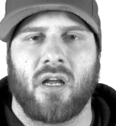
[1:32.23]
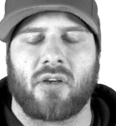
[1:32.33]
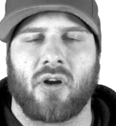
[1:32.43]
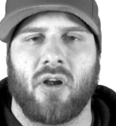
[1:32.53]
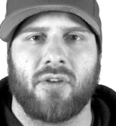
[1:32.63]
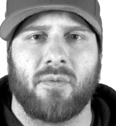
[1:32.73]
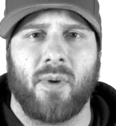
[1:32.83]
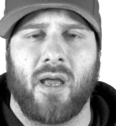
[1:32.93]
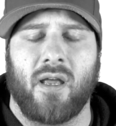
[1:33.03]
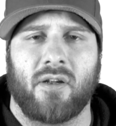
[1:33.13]
I crawled into
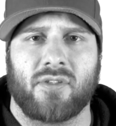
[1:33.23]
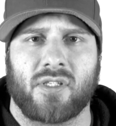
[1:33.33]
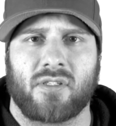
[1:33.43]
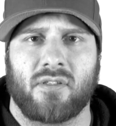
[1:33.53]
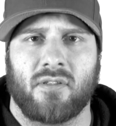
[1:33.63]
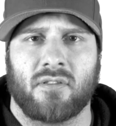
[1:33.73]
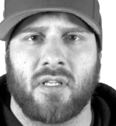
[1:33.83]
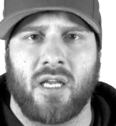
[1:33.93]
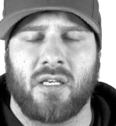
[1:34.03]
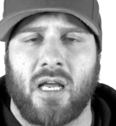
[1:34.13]
bed. I was just
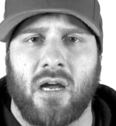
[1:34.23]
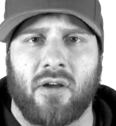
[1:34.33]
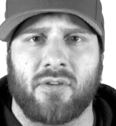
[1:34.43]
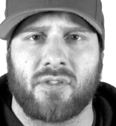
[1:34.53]
laying down.